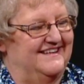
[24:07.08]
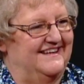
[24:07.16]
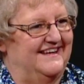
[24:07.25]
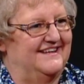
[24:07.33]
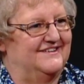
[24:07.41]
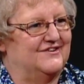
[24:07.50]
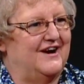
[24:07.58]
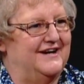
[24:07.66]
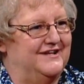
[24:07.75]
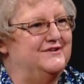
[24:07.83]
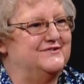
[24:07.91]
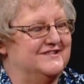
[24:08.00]
and try
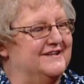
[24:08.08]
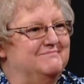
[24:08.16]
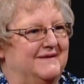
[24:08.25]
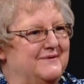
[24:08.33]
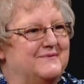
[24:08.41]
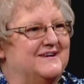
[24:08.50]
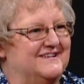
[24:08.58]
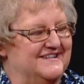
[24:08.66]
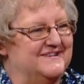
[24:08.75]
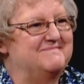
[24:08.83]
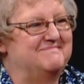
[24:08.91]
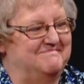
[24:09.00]
to use it in my oh,
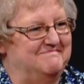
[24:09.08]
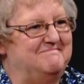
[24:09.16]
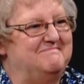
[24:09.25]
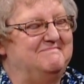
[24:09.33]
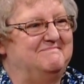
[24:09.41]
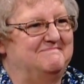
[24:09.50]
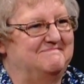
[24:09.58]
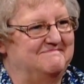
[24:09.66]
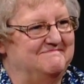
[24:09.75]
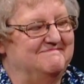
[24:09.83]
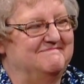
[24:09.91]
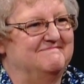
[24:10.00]
work. Okay.
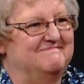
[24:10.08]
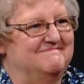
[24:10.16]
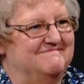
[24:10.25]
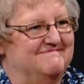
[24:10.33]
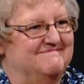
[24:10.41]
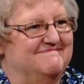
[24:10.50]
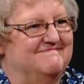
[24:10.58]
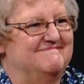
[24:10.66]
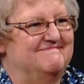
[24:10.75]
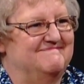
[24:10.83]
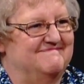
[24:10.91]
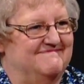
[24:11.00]
So you'll
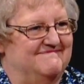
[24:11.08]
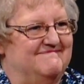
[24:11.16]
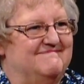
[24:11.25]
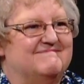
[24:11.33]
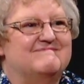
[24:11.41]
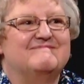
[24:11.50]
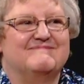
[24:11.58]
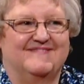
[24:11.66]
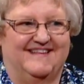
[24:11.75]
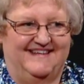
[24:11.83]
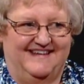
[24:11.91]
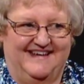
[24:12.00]
you'll refer to that
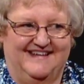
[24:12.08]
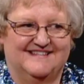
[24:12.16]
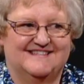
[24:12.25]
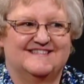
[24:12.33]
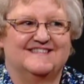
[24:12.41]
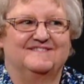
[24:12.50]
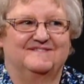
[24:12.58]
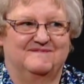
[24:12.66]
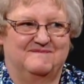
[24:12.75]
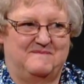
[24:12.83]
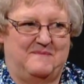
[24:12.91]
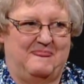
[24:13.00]
and say, yes. can I
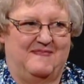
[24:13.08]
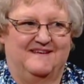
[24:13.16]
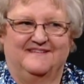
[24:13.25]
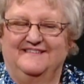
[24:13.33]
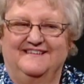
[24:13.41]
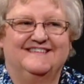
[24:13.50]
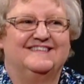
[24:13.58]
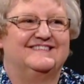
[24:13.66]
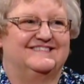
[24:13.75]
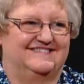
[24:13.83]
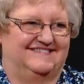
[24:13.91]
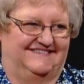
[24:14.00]
fit that in
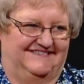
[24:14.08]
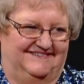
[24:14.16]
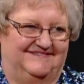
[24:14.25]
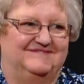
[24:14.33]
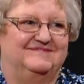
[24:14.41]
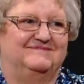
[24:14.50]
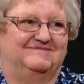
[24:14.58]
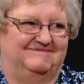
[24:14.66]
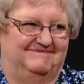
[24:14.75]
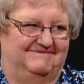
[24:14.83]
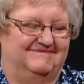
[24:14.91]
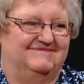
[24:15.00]
here or mm -hmm.
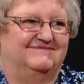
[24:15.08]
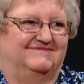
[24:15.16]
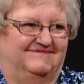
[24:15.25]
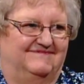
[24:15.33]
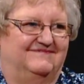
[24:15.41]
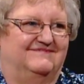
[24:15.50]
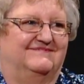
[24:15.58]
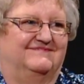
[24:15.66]
fit that in there?